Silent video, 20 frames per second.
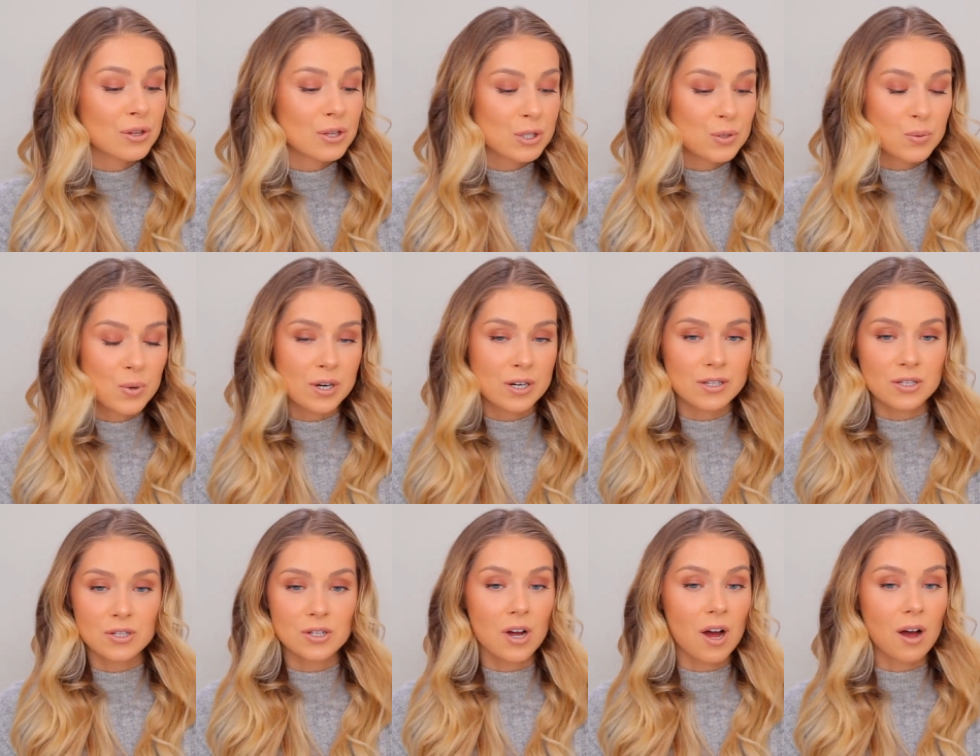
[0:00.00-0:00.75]
This one
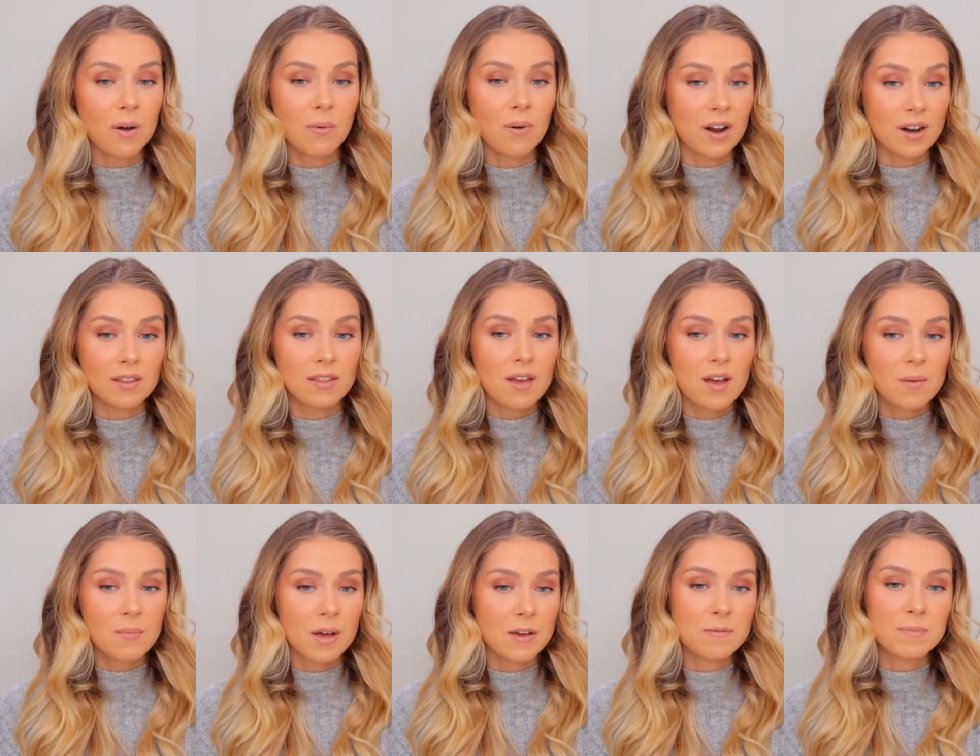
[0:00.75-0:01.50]
is not one of
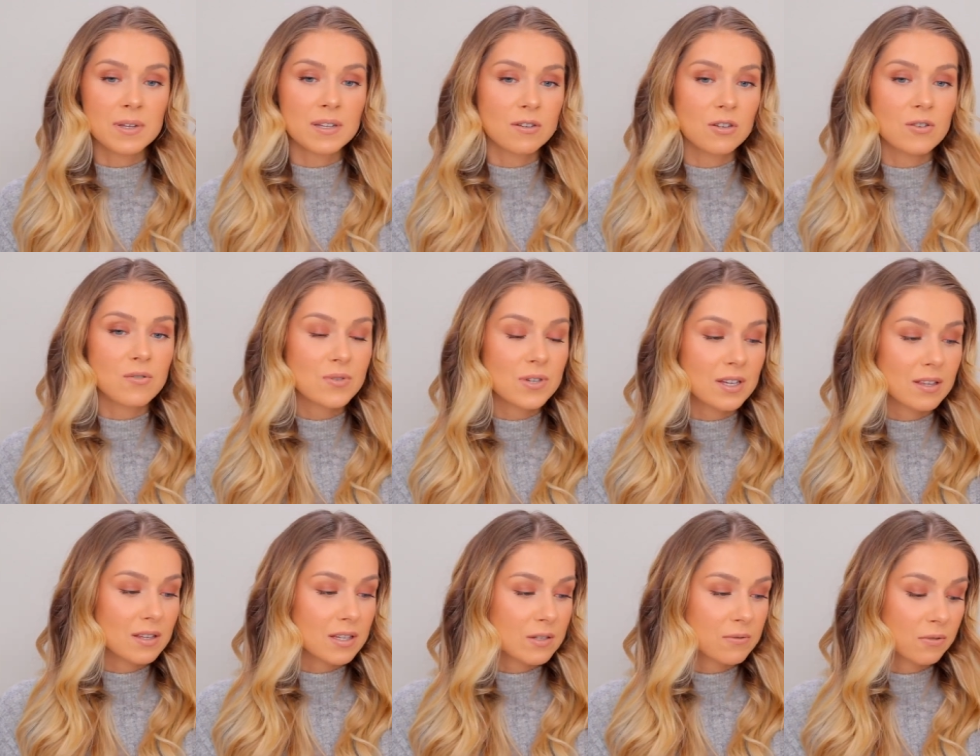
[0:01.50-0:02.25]
them. I've been
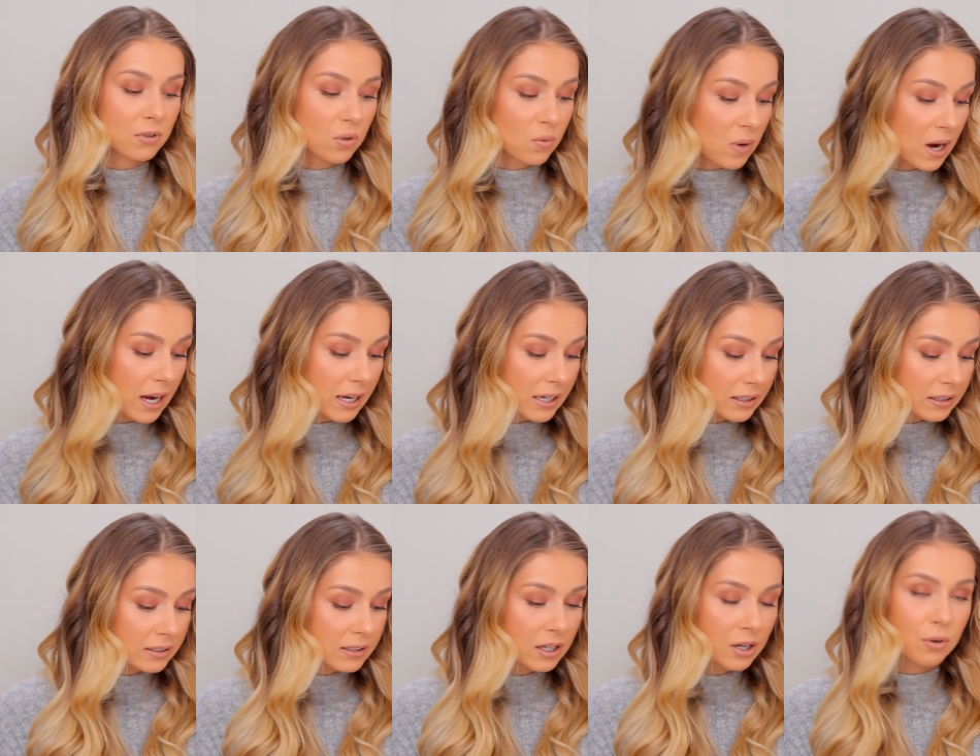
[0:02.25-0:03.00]
using this for a
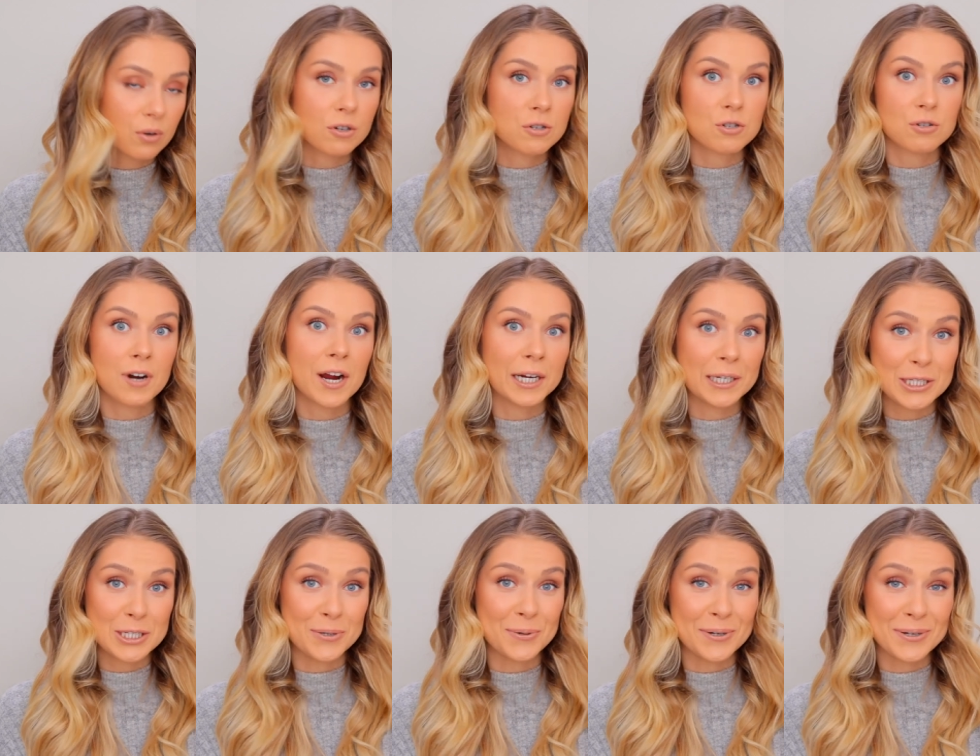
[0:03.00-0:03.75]
while, or
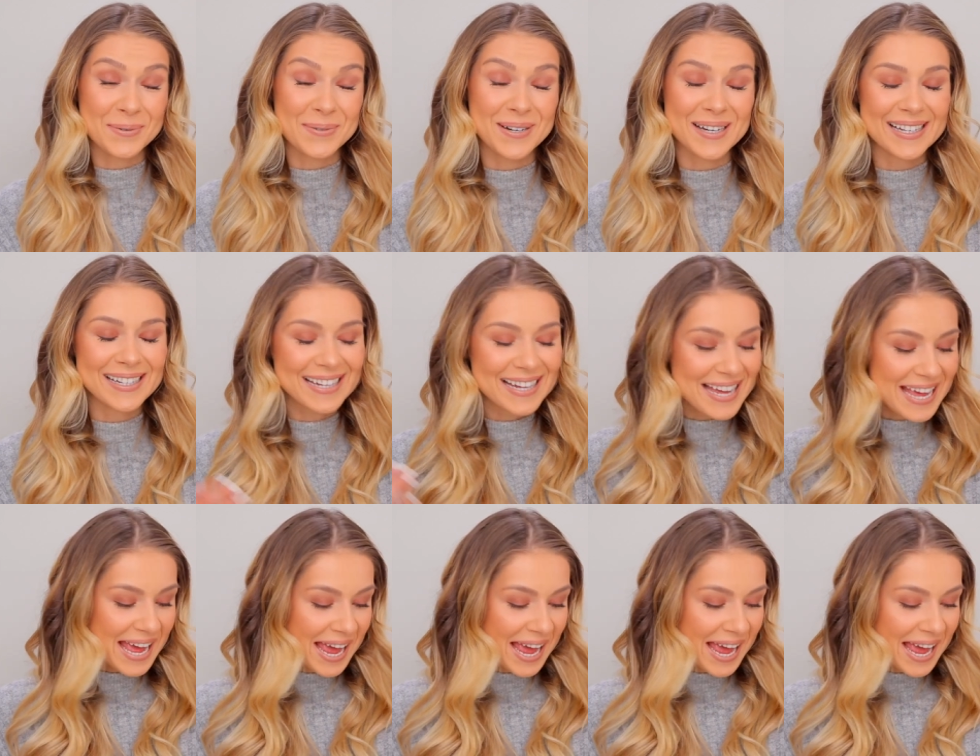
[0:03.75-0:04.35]
trying to anyway,